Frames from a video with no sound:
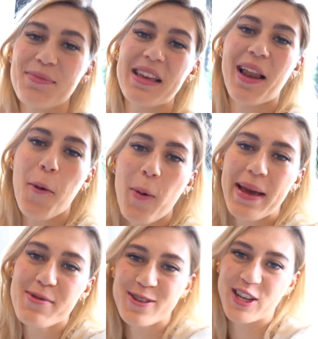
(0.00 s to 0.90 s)
to be like
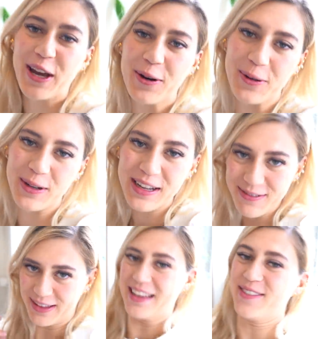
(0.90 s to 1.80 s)
way more chill
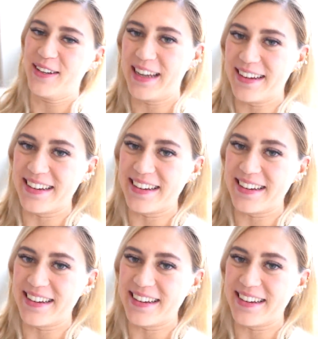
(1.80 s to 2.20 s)
for this video.